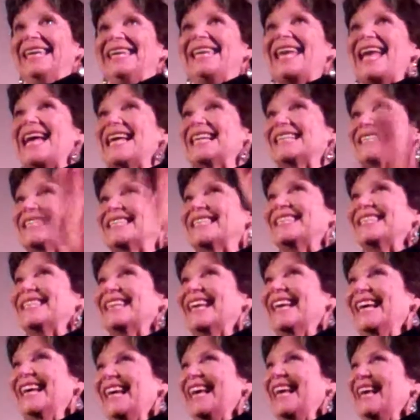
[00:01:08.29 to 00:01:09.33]
Yes,
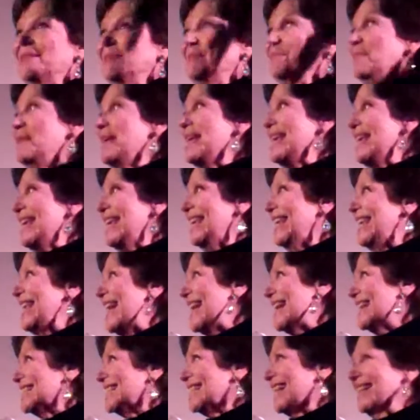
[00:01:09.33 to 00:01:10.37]
me,
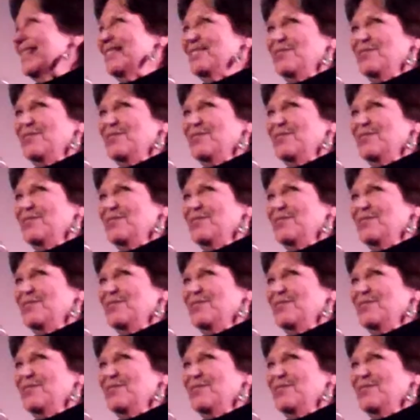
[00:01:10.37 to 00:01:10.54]
yes.